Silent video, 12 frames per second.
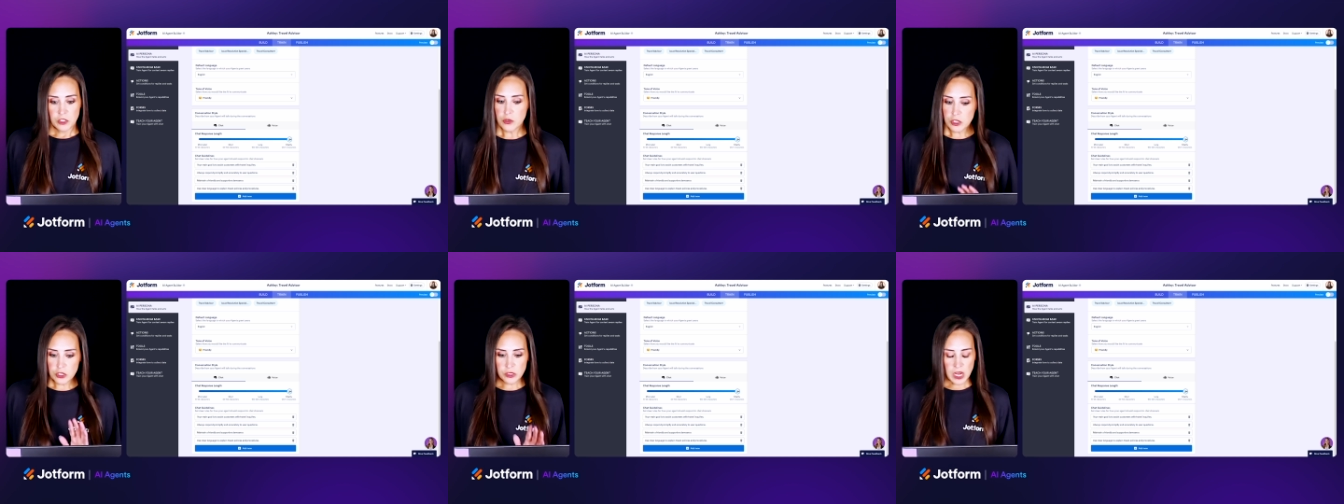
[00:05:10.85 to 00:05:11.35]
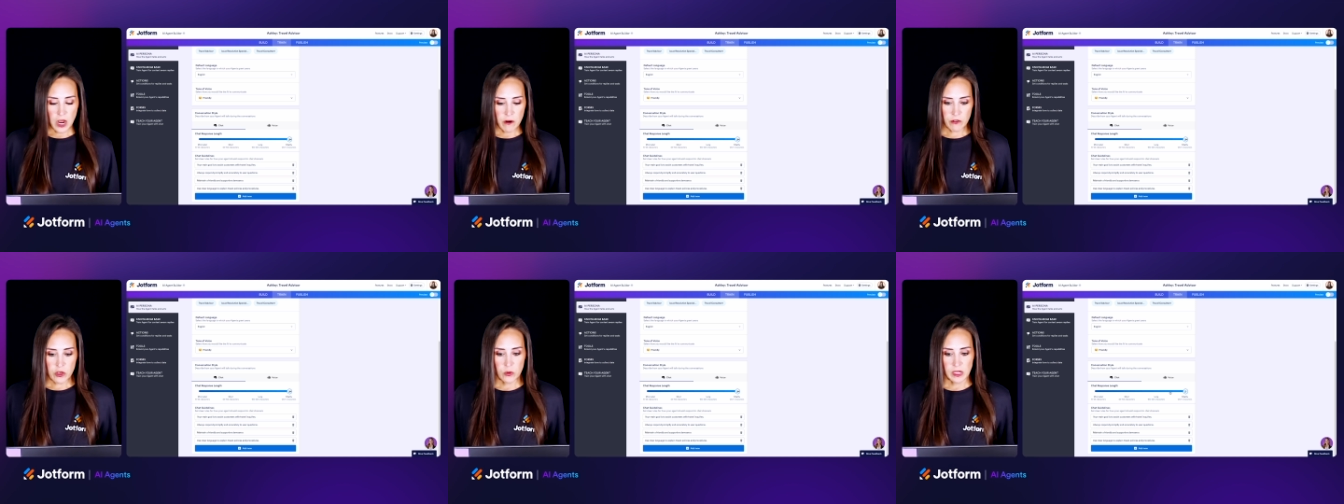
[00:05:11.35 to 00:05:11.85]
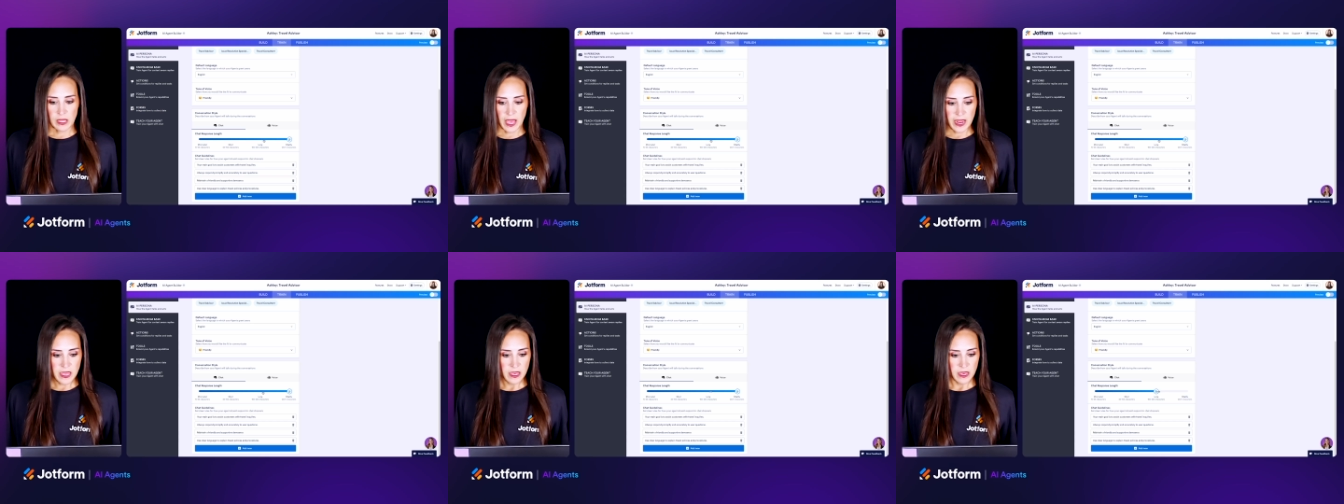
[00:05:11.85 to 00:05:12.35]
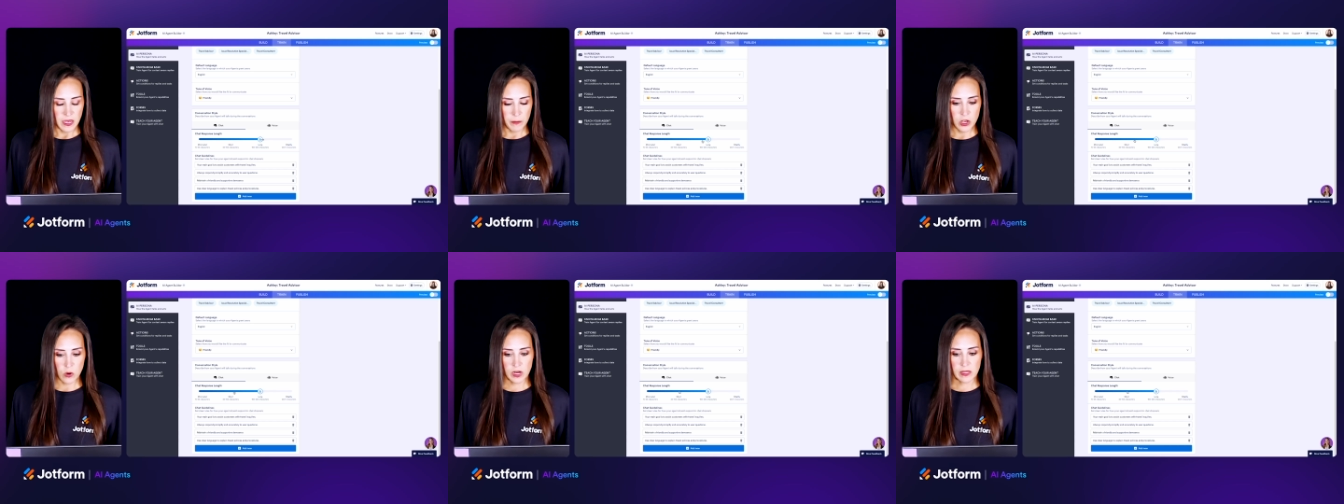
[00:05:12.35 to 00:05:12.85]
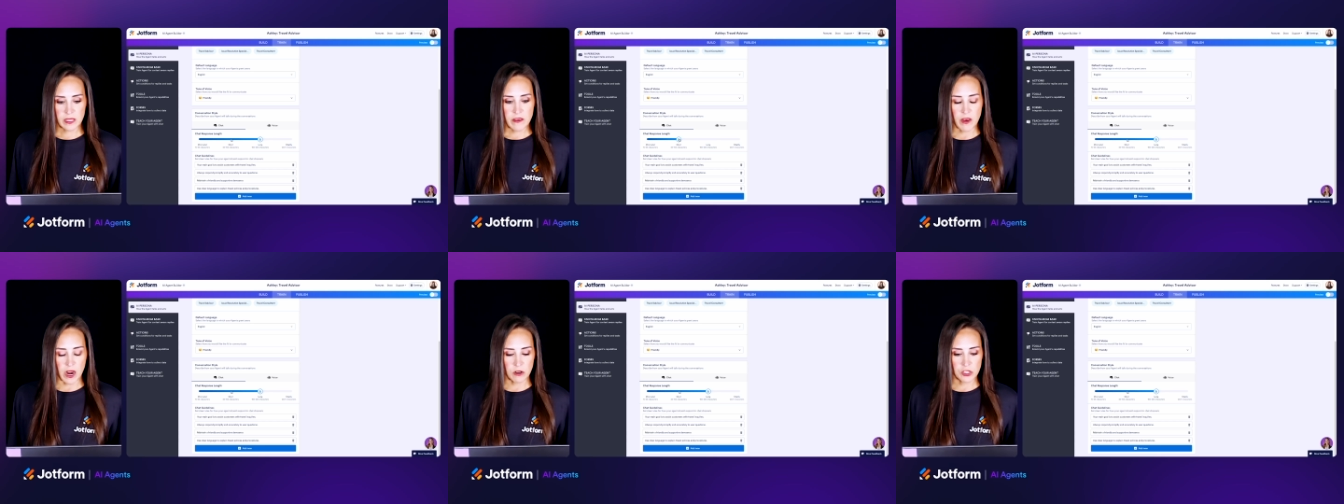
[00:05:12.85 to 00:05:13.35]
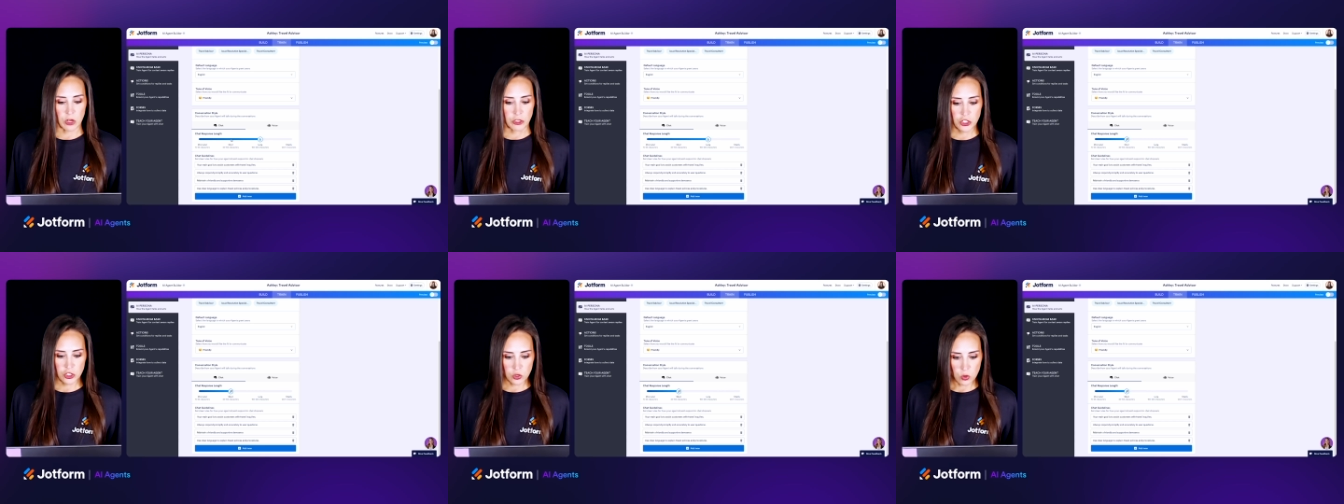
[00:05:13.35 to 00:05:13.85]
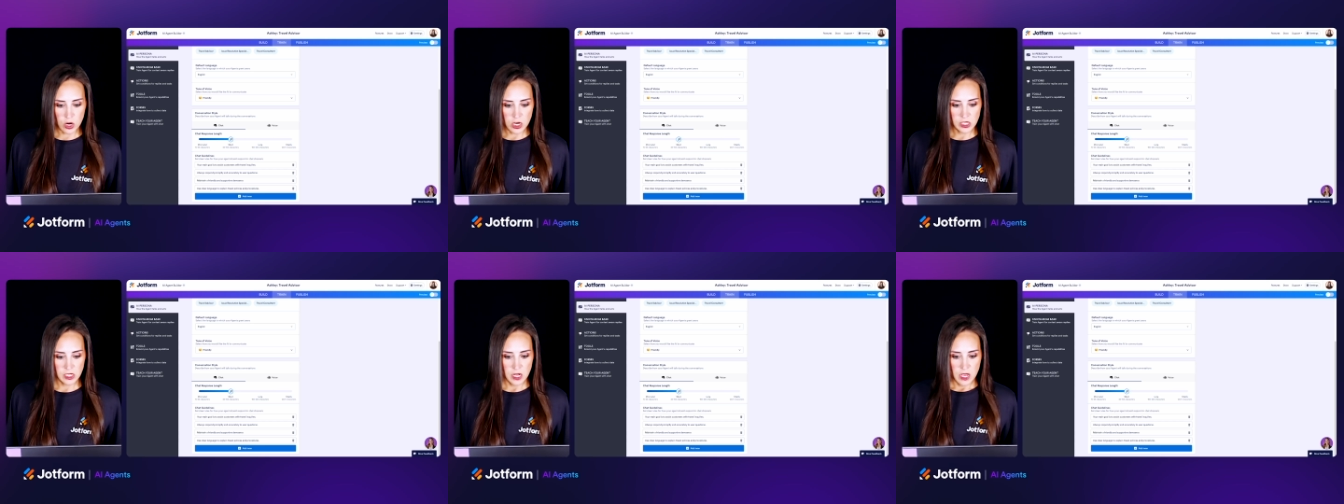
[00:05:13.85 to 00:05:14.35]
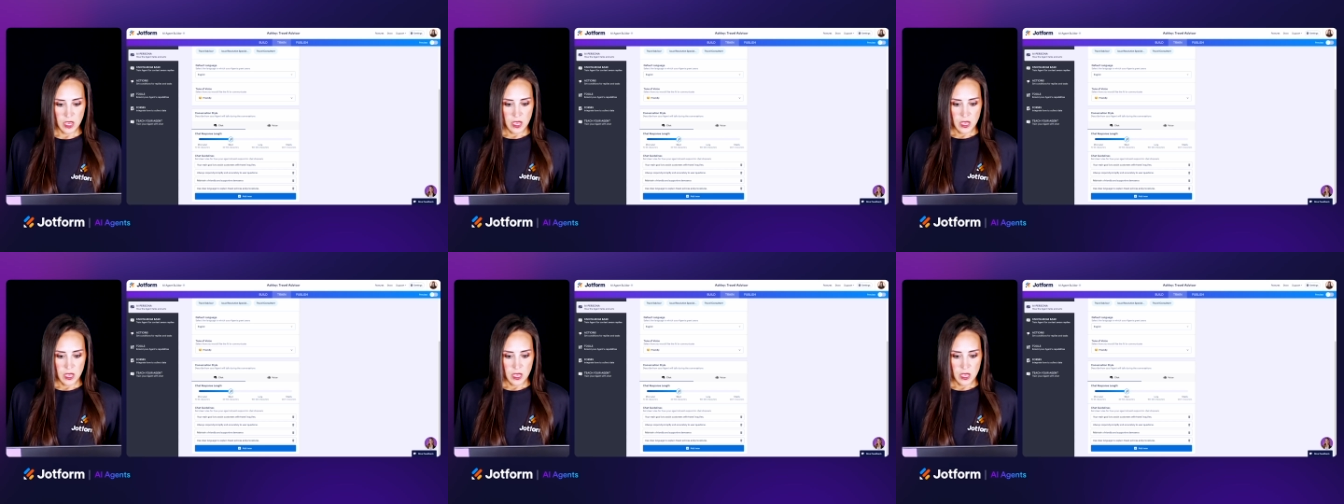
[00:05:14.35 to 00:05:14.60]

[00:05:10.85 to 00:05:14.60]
So you can choose however you would like. I'm going to go ahead and leave ours on short.